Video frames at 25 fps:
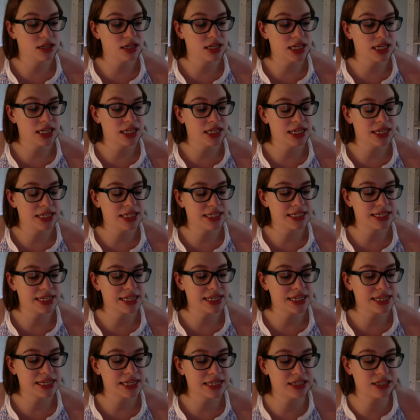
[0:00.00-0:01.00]
Is
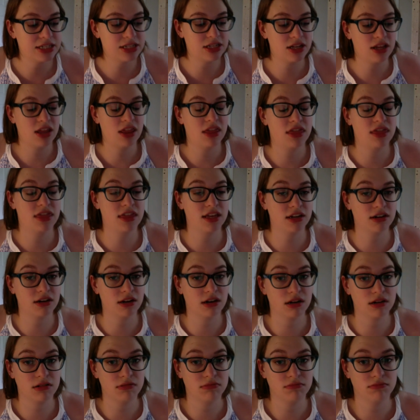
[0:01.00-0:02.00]
it
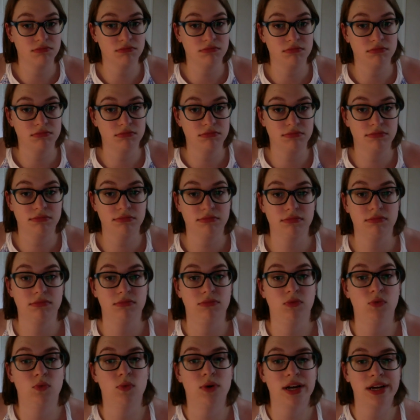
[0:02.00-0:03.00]
thicker?
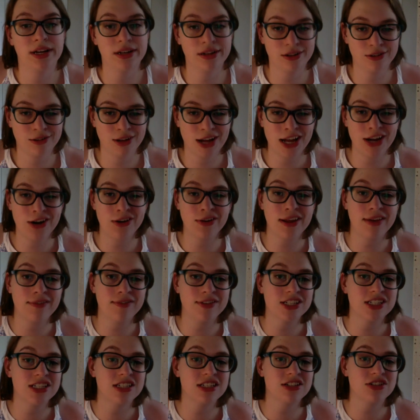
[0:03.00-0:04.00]
Well, I don't have a
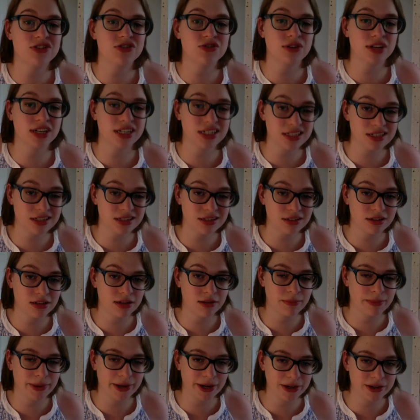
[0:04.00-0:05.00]
strict
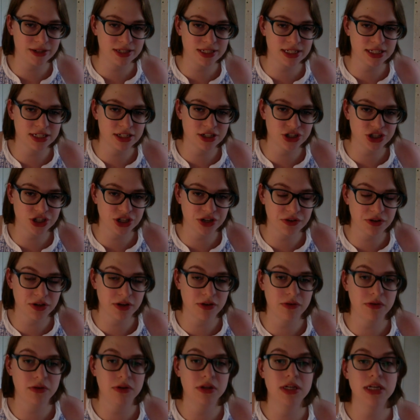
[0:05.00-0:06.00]
comparison to show you.
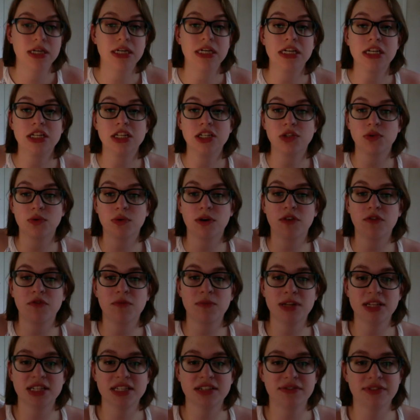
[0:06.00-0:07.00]
12
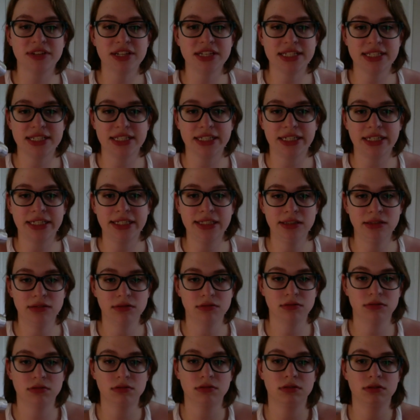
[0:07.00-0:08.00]
months of EC,
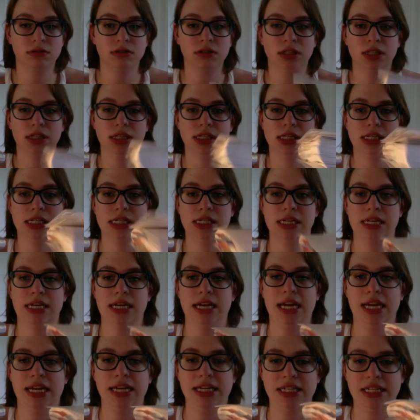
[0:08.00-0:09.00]

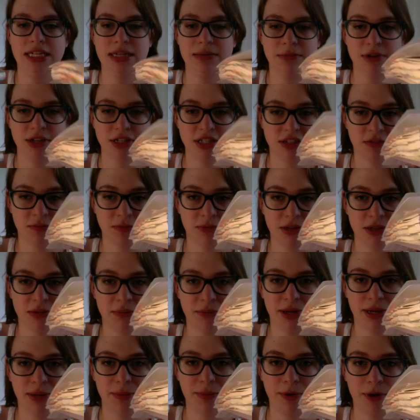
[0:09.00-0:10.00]
18 months of Plum
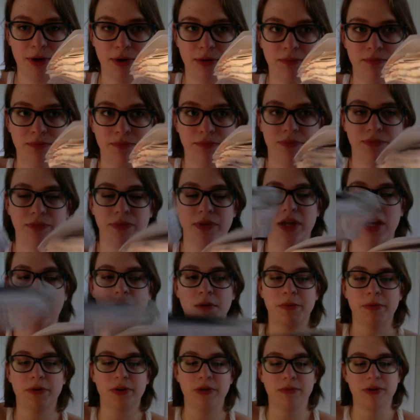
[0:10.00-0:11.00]
paper. I'll
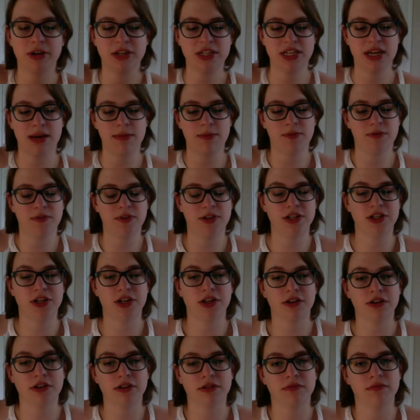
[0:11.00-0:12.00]
put them on top of each
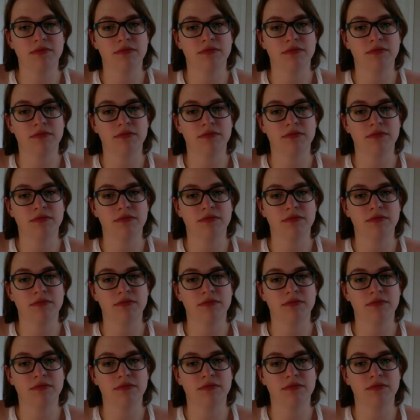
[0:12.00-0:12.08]
other.